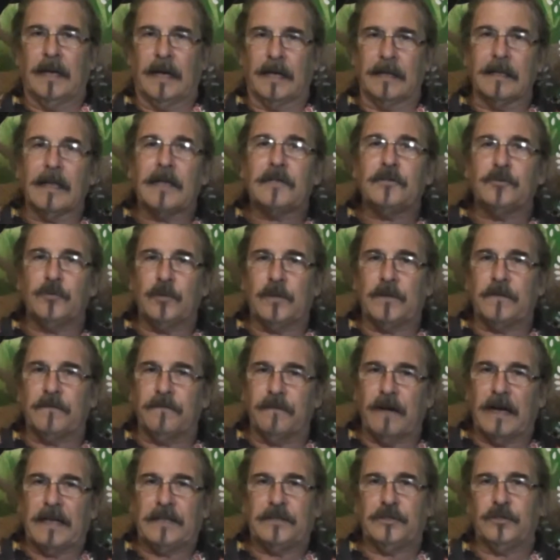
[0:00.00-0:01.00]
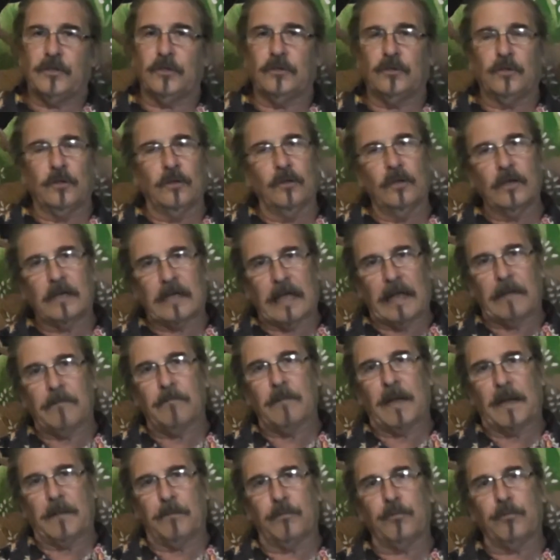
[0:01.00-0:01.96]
I'd like to invite you to look at my